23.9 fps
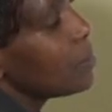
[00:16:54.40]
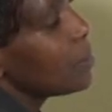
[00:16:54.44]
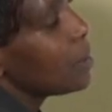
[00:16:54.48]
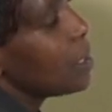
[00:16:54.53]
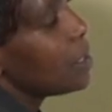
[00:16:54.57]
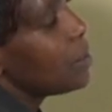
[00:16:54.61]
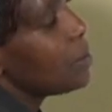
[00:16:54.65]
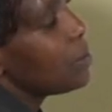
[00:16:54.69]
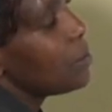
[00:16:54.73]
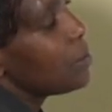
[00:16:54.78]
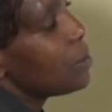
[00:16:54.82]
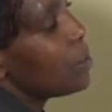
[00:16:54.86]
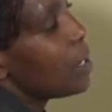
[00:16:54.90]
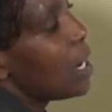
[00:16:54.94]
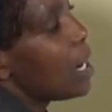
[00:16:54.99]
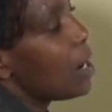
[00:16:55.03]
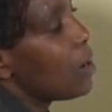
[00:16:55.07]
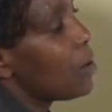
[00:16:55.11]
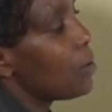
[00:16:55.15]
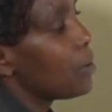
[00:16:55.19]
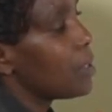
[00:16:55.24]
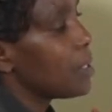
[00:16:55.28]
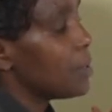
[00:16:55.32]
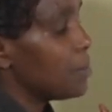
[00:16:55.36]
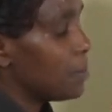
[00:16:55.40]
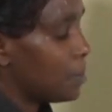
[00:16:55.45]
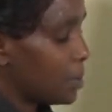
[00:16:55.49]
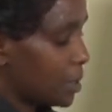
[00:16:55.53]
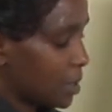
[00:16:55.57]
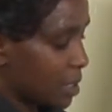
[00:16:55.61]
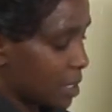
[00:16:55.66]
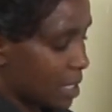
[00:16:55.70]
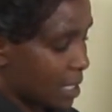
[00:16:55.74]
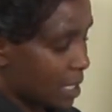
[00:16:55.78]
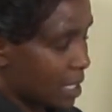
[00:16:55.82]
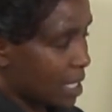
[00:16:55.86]
And you know how
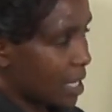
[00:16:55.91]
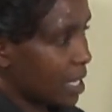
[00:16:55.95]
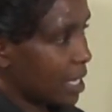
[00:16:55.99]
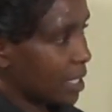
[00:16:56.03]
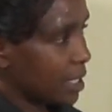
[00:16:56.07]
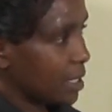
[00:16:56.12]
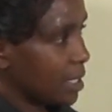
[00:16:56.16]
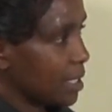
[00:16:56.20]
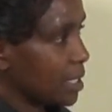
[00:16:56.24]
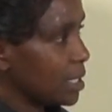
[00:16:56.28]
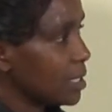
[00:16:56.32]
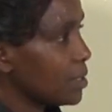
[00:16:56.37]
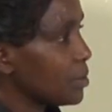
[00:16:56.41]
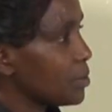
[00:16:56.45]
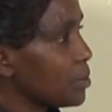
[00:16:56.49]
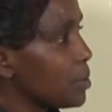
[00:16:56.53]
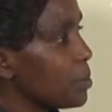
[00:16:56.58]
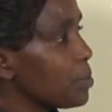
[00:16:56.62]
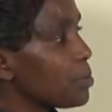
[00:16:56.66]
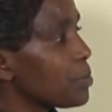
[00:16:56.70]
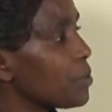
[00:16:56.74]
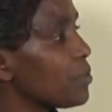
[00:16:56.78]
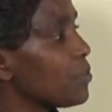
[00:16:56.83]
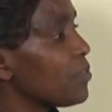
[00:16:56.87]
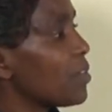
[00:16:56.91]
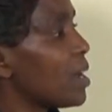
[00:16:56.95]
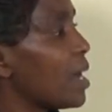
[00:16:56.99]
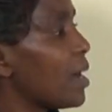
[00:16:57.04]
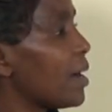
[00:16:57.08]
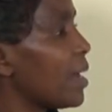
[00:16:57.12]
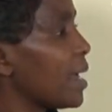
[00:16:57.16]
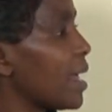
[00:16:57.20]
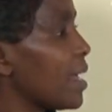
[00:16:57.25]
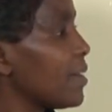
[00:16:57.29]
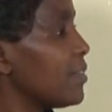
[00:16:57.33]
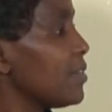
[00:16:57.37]
important that is to improve
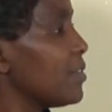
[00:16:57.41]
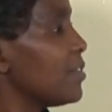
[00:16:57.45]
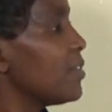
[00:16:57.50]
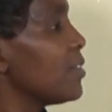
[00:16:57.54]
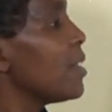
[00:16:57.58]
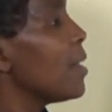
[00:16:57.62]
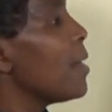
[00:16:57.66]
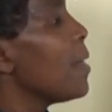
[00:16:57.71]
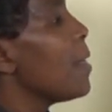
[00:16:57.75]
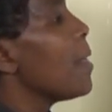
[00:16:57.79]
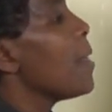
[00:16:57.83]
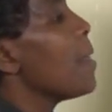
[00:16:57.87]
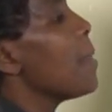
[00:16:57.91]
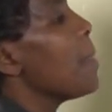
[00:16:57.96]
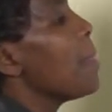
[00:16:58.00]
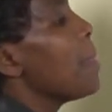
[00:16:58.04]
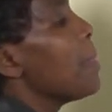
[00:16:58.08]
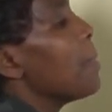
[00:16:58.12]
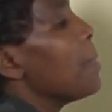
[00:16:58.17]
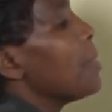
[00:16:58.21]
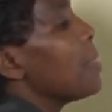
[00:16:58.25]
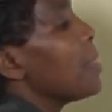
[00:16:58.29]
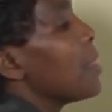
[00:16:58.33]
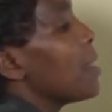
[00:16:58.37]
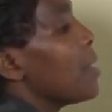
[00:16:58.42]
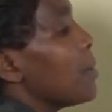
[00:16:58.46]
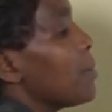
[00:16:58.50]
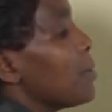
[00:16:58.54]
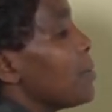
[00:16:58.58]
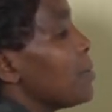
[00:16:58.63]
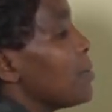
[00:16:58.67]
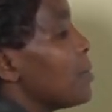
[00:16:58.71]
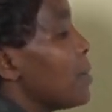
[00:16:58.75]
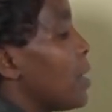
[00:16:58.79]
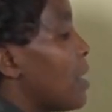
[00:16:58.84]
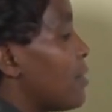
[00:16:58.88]
our life.
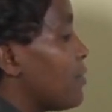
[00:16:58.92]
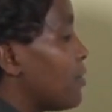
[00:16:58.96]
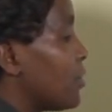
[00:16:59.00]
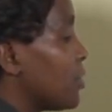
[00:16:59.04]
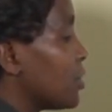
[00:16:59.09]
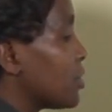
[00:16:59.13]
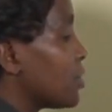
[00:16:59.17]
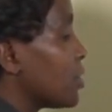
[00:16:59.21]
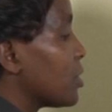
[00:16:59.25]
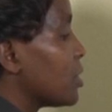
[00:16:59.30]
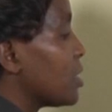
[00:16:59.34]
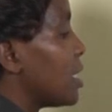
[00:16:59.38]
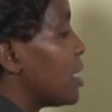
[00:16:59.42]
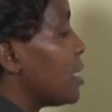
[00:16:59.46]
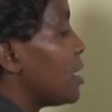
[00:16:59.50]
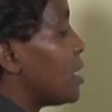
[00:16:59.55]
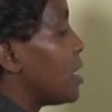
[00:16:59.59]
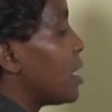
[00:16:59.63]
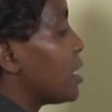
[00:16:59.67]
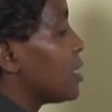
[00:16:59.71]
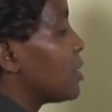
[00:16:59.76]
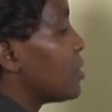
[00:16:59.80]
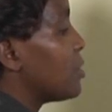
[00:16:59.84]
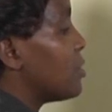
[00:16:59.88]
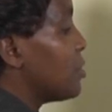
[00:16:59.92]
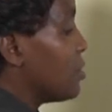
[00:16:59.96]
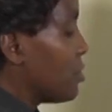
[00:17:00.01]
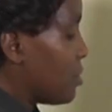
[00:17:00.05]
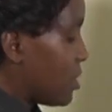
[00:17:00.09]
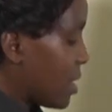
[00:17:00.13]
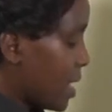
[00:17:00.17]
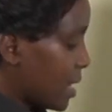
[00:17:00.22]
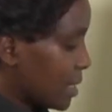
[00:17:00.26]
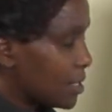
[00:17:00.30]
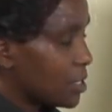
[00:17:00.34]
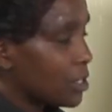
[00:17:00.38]
You have also said that through
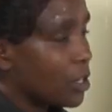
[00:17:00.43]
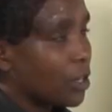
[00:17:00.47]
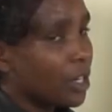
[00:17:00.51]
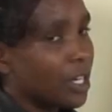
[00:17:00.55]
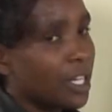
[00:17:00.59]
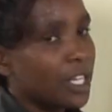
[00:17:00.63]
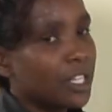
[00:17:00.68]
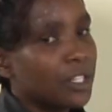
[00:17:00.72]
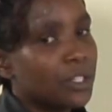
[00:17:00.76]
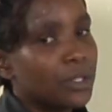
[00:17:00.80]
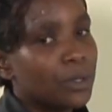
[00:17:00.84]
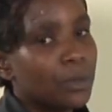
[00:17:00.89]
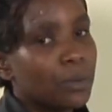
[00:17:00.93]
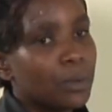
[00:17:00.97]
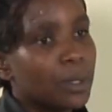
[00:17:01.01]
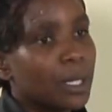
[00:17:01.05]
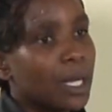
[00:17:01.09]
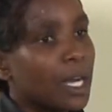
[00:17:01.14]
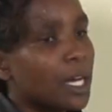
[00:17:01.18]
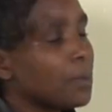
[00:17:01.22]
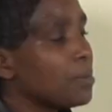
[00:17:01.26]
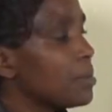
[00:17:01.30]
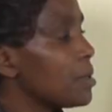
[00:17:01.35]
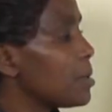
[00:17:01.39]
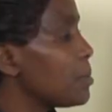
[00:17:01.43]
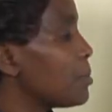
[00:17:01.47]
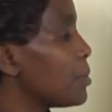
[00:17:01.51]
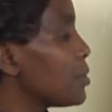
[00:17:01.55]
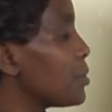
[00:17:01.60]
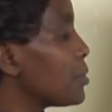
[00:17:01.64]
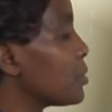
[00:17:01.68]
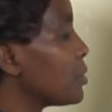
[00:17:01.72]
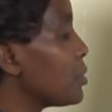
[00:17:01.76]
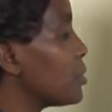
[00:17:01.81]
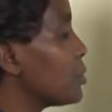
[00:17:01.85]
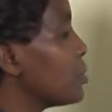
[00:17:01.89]
that knowledge, we can be
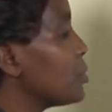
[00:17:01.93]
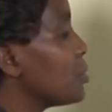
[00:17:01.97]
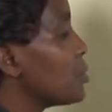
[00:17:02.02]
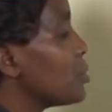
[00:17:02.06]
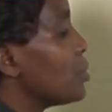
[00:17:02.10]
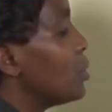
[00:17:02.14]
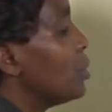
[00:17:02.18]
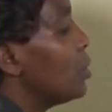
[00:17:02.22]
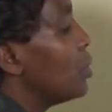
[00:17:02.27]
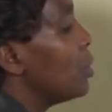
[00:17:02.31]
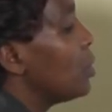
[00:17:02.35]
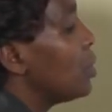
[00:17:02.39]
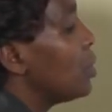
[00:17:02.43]
able to